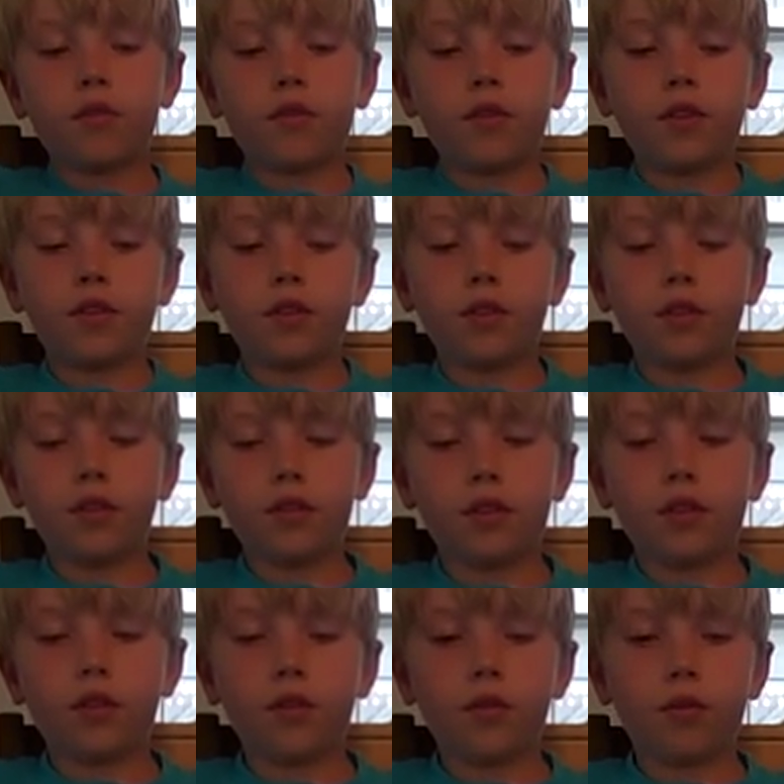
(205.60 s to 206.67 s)
facing
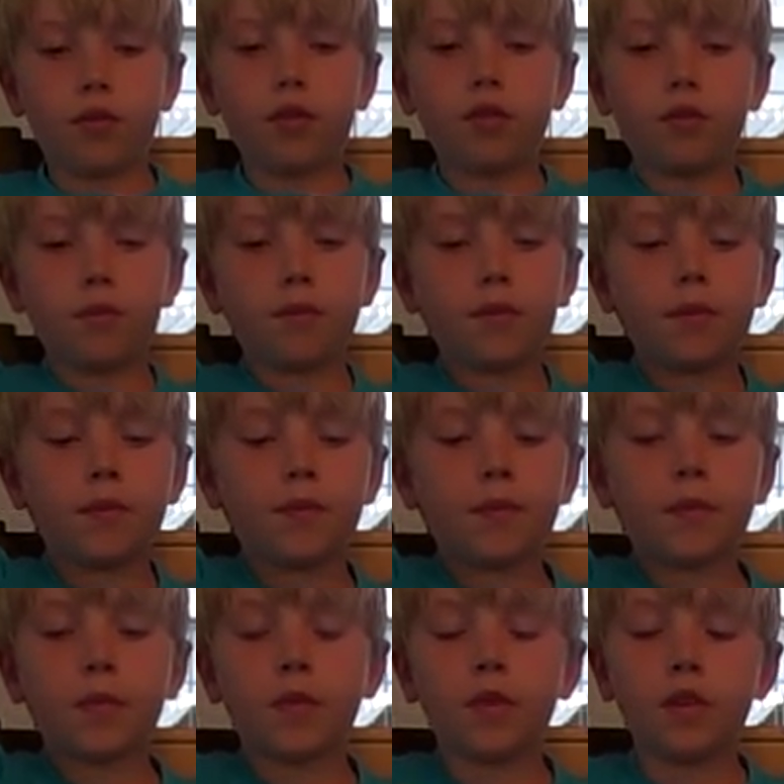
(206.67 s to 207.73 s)
the other one.
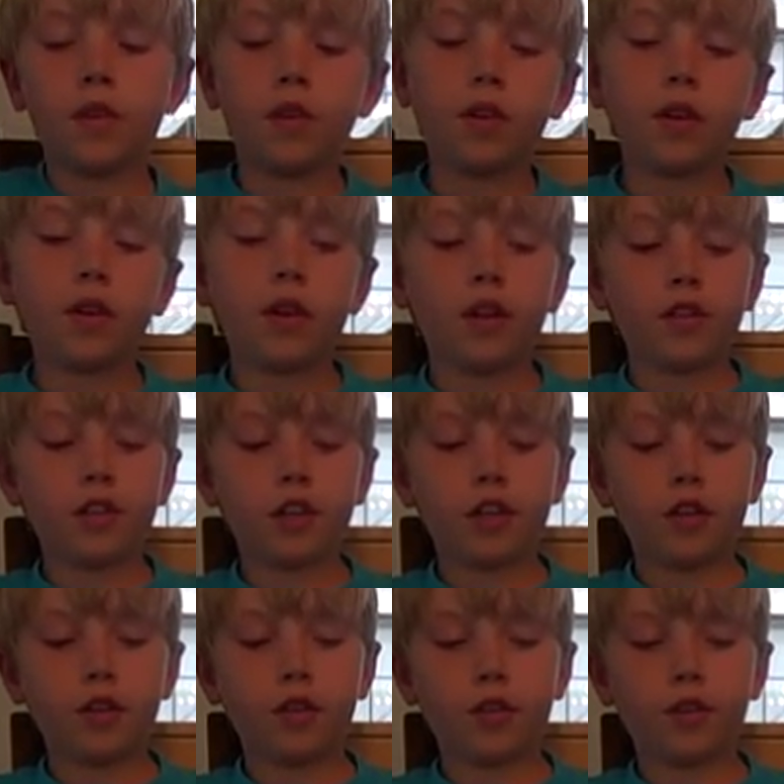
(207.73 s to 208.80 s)
And
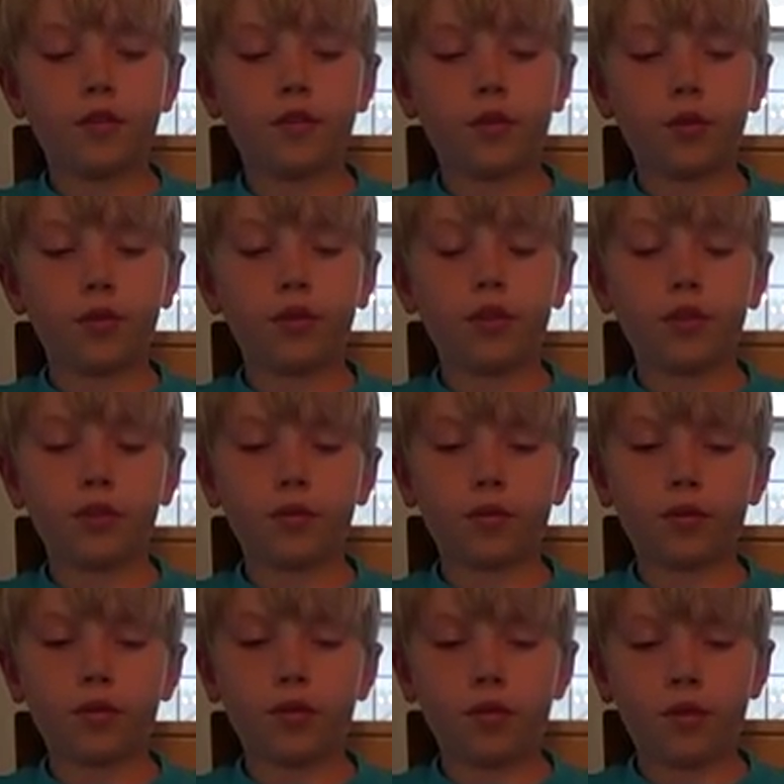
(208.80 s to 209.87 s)
now you're going to fold this
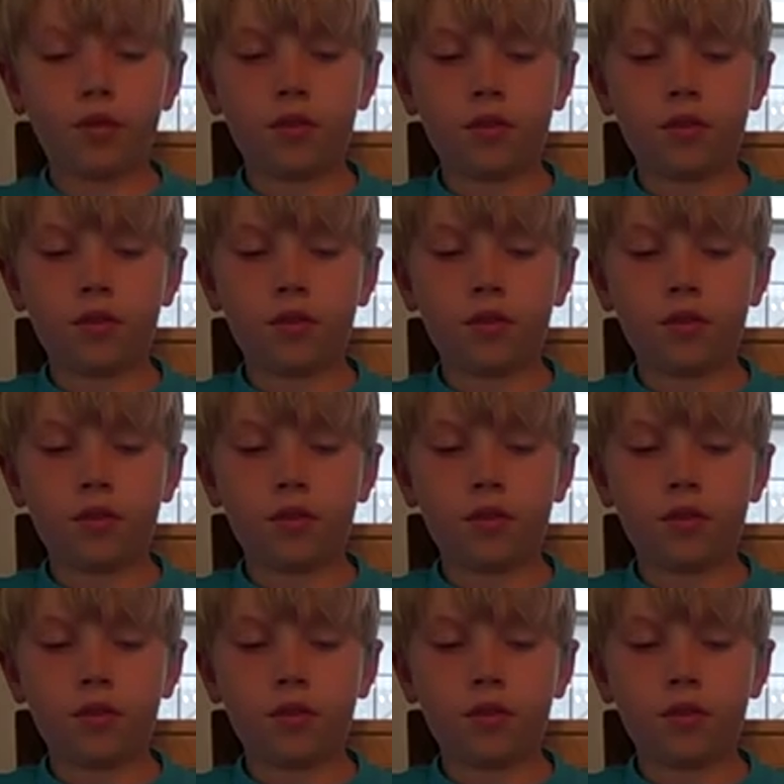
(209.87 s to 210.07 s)
one